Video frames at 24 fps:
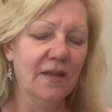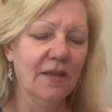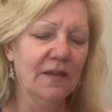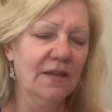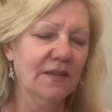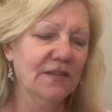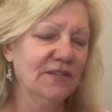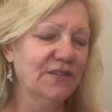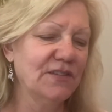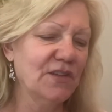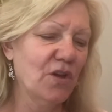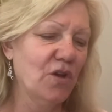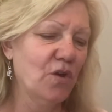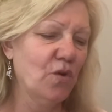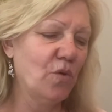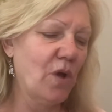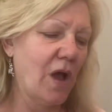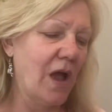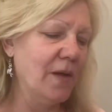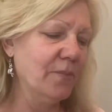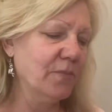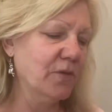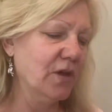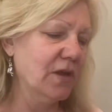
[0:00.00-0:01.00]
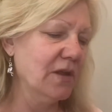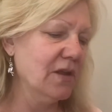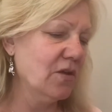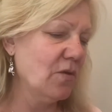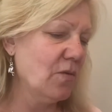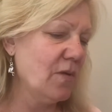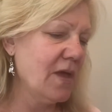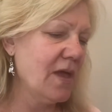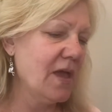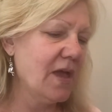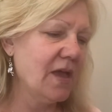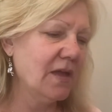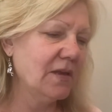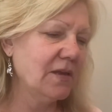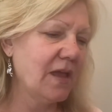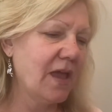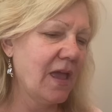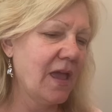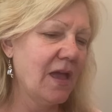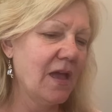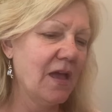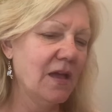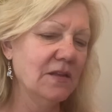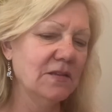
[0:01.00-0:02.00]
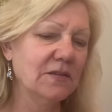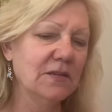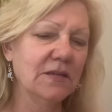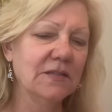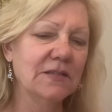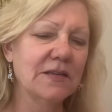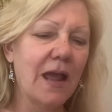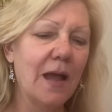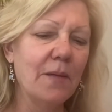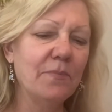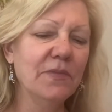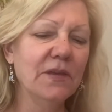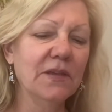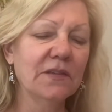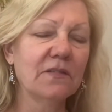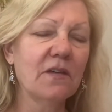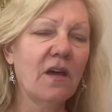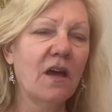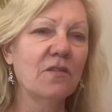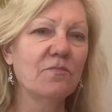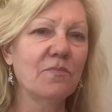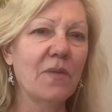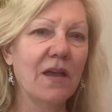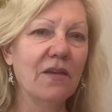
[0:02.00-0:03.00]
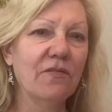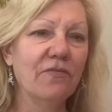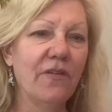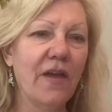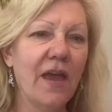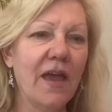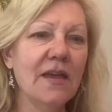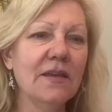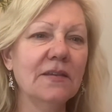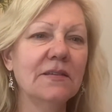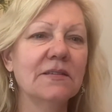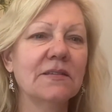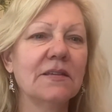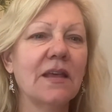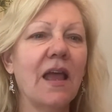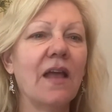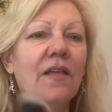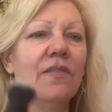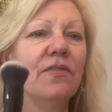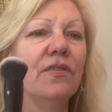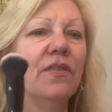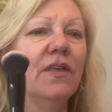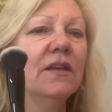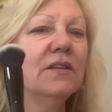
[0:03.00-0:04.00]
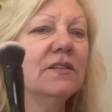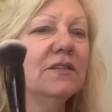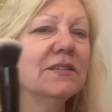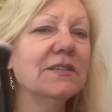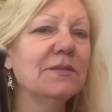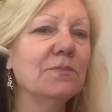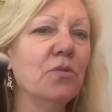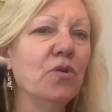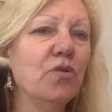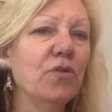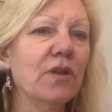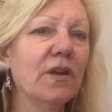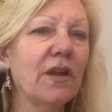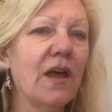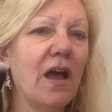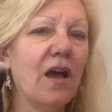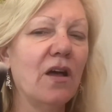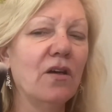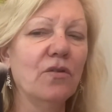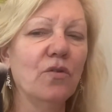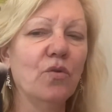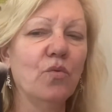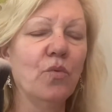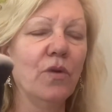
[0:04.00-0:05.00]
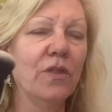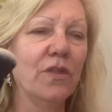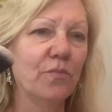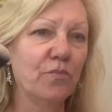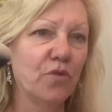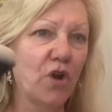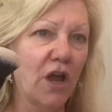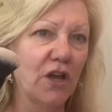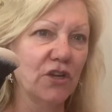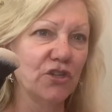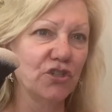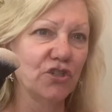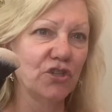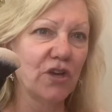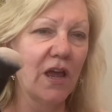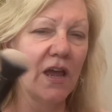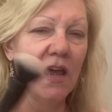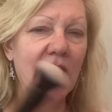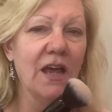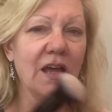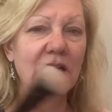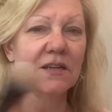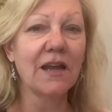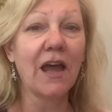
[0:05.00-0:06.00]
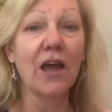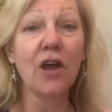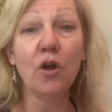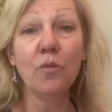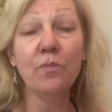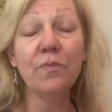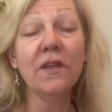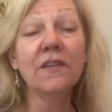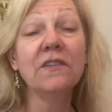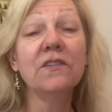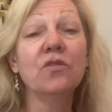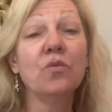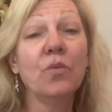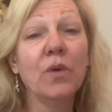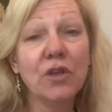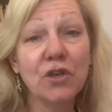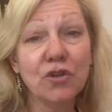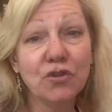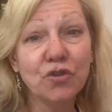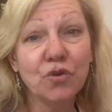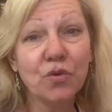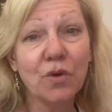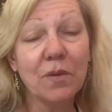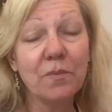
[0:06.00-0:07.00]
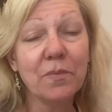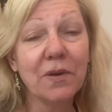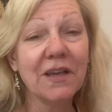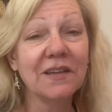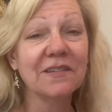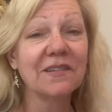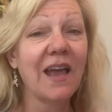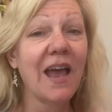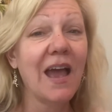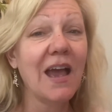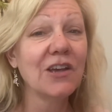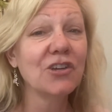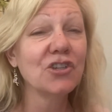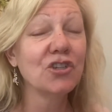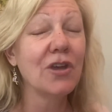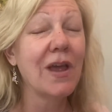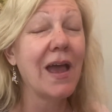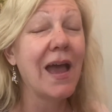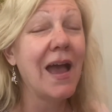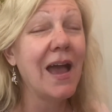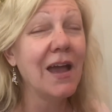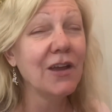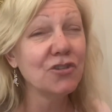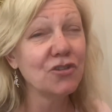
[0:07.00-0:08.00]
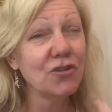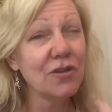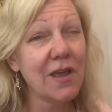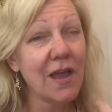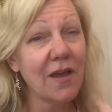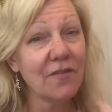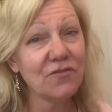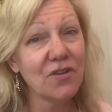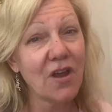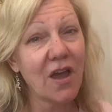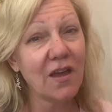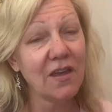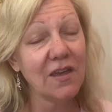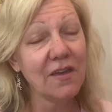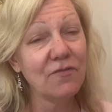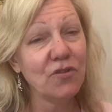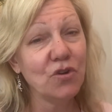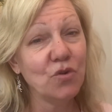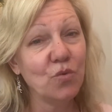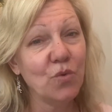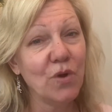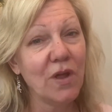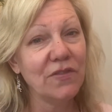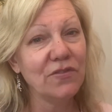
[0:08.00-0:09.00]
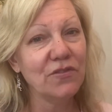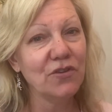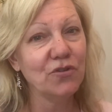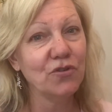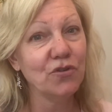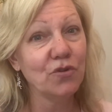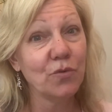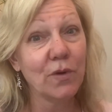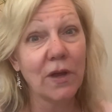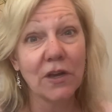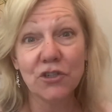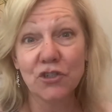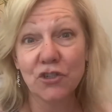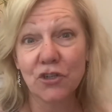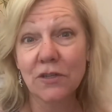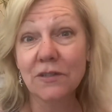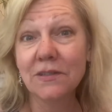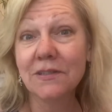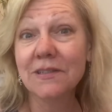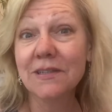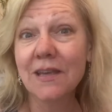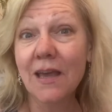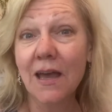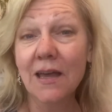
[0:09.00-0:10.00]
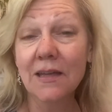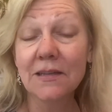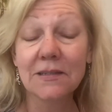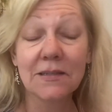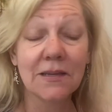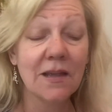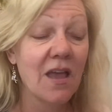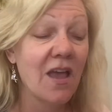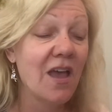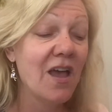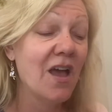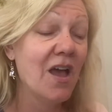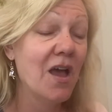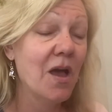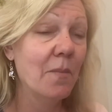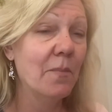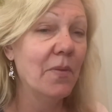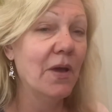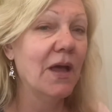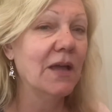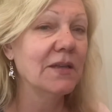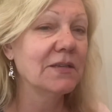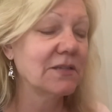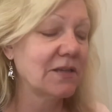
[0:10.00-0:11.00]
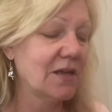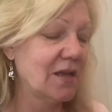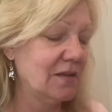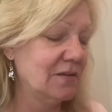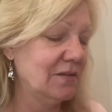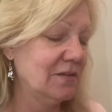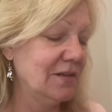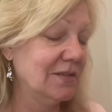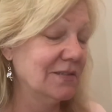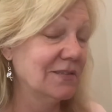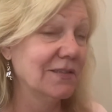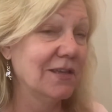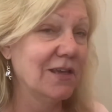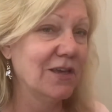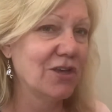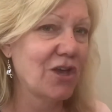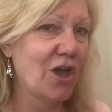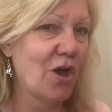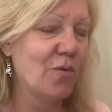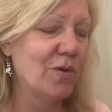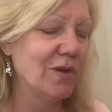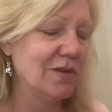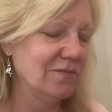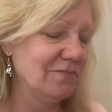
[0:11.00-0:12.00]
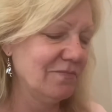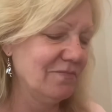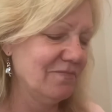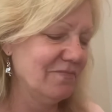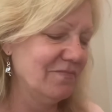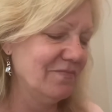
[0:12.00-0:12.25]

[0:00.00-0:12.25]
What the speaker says: So I'm gonna go ahead and dab this on my face and then smooth it out with a brush. And I hope that's the way you do it because I actually have not even read the directions yet, but let's get going.